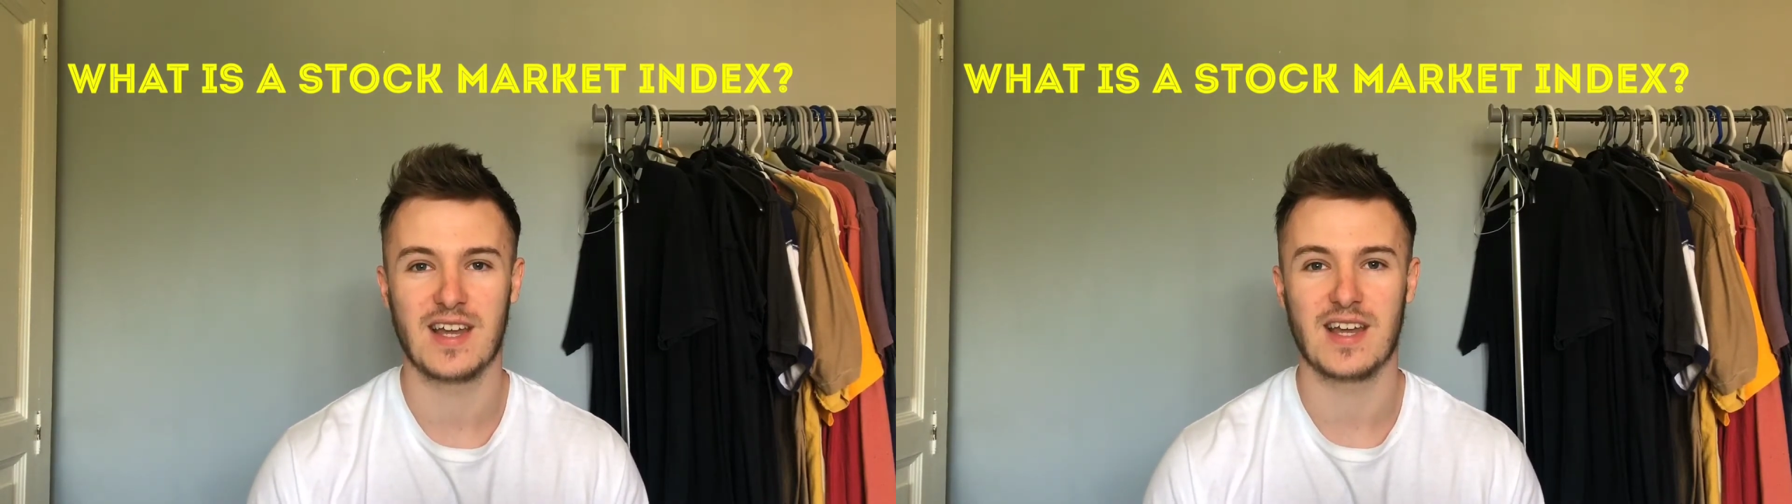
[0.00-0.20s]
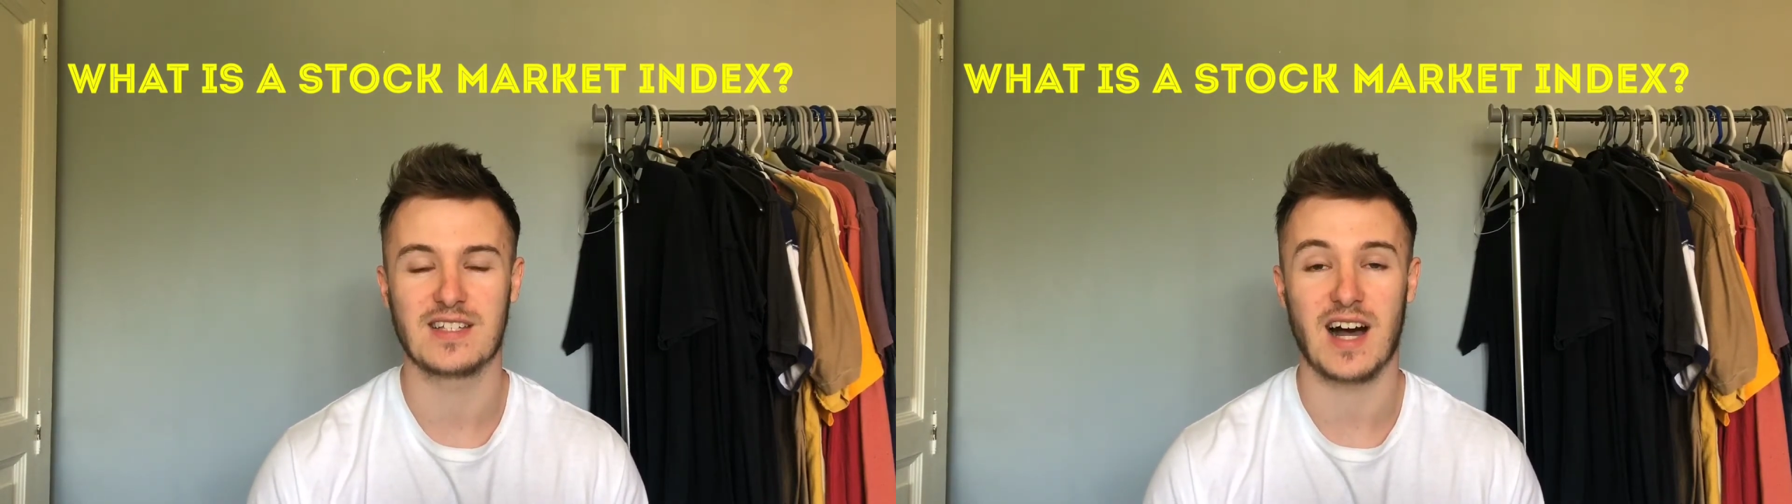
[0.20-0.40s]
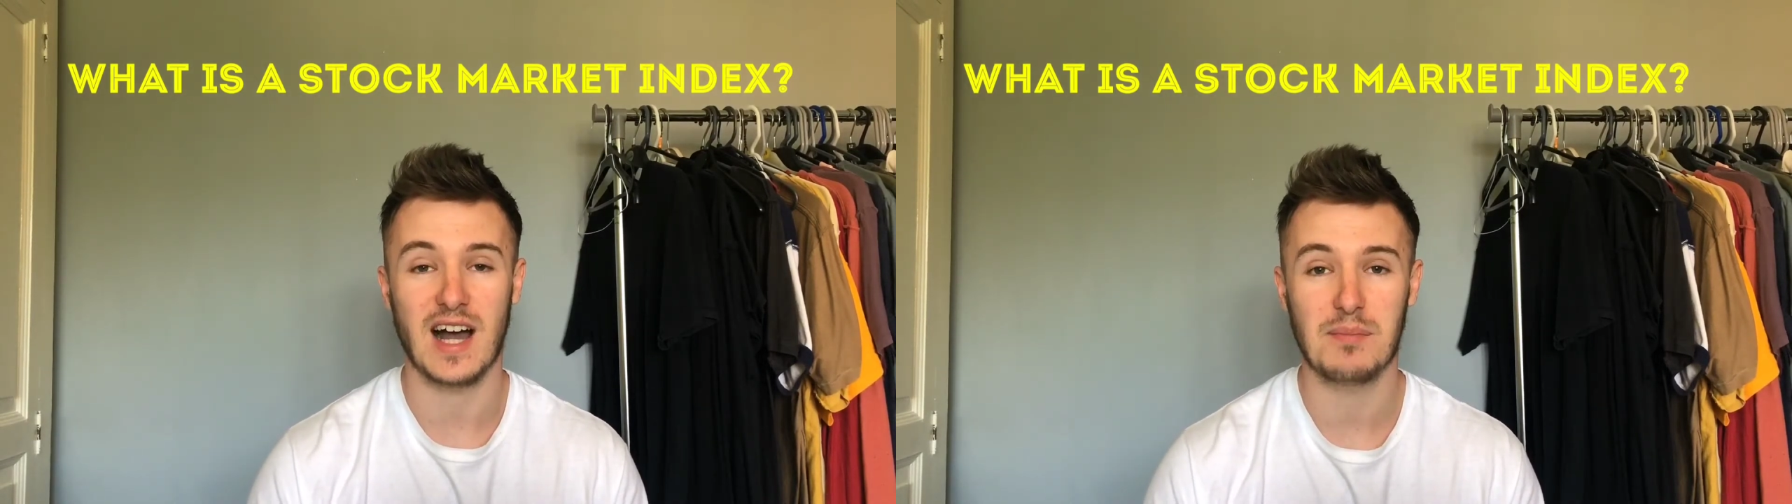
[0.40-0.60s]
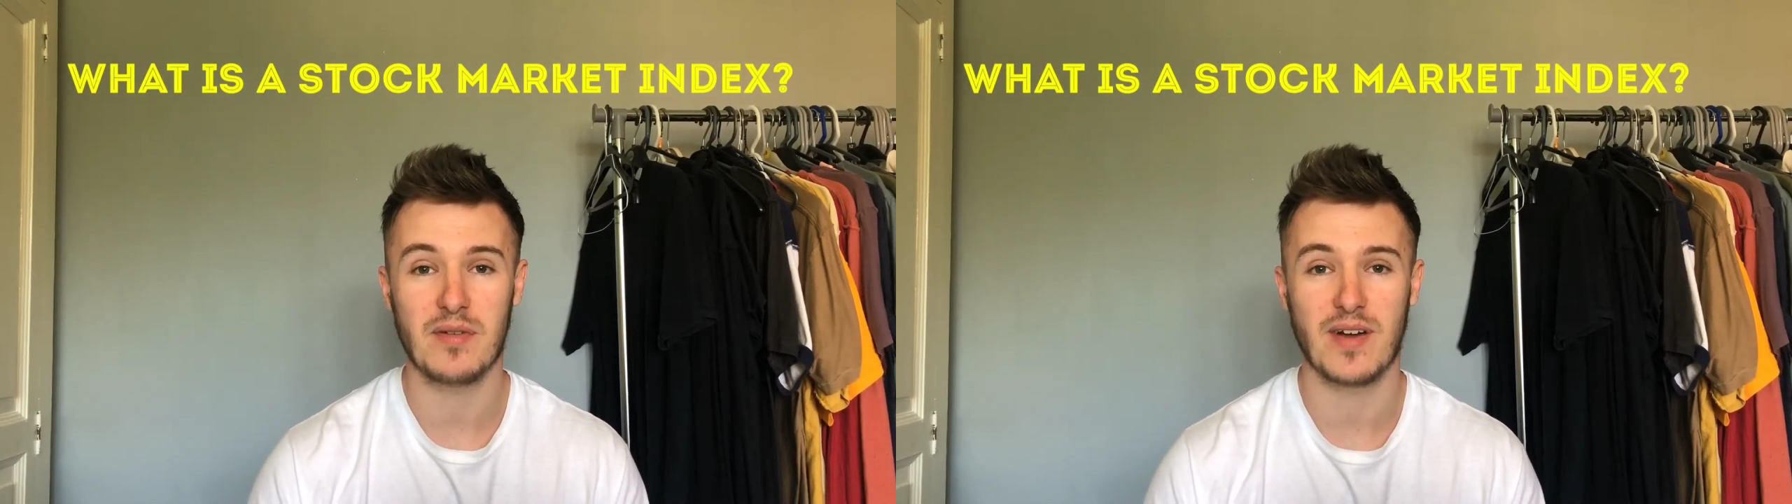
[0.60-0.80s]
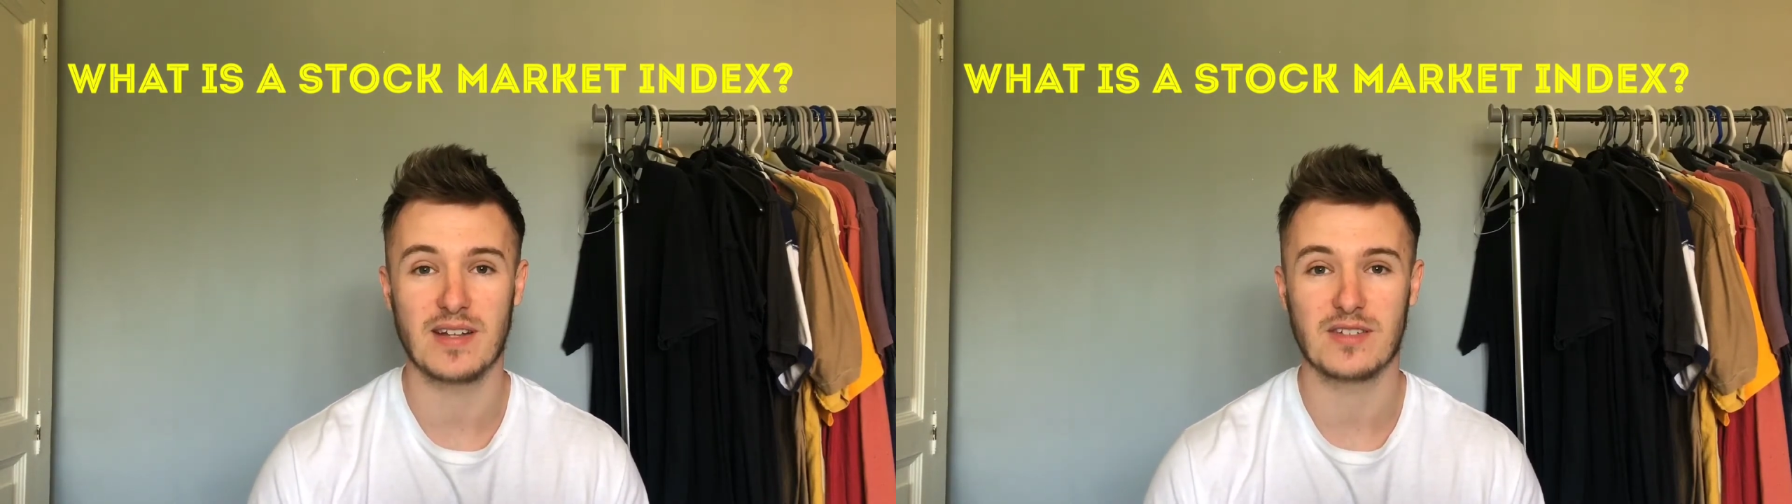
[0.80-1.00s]
is a
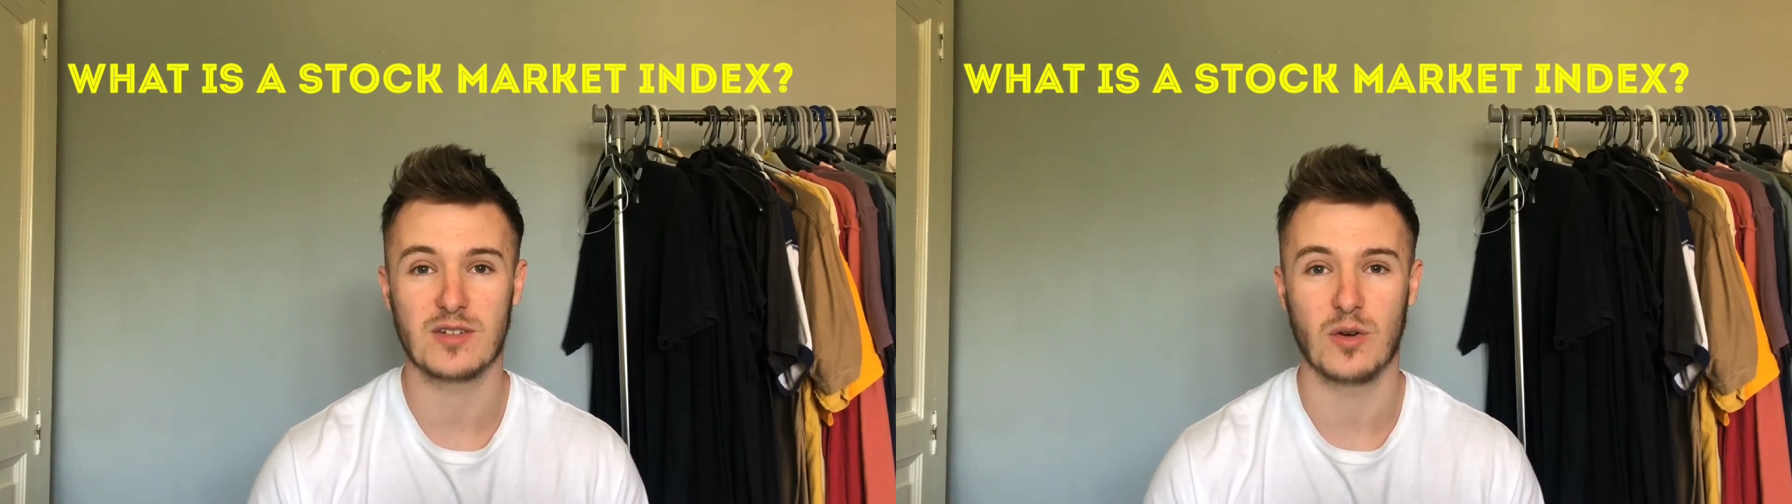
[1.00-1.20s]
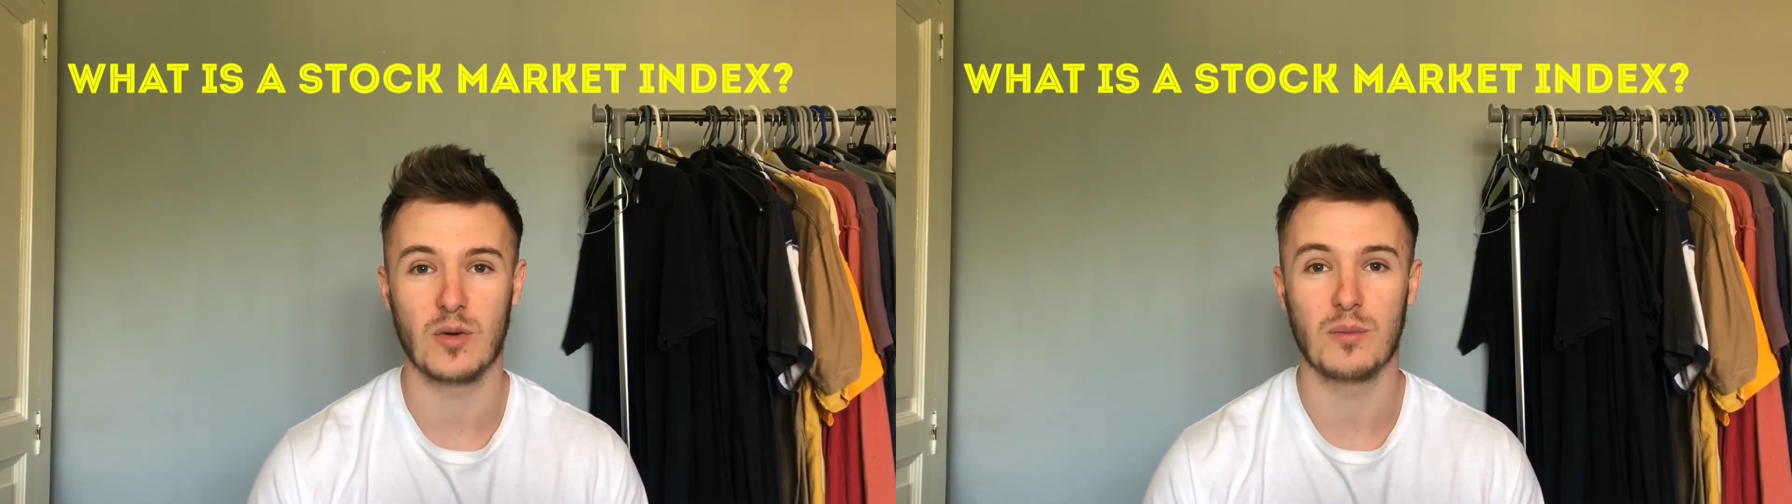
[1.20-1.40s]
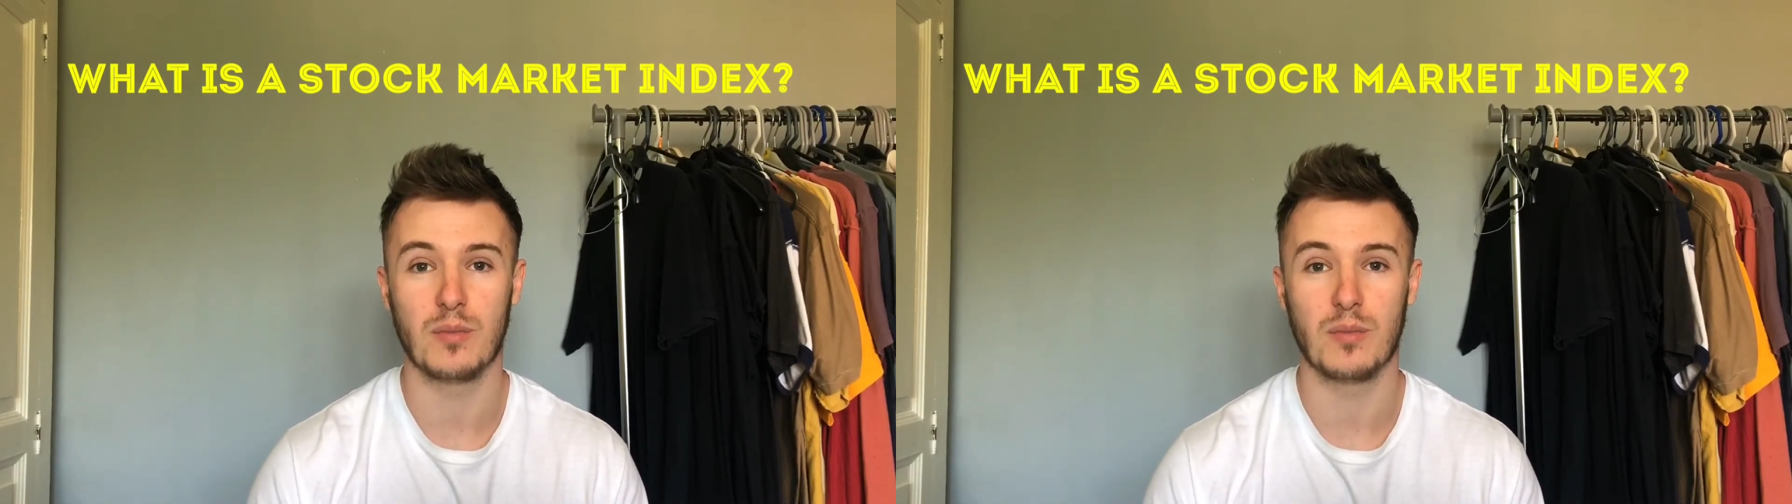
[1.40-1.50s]
hypothetical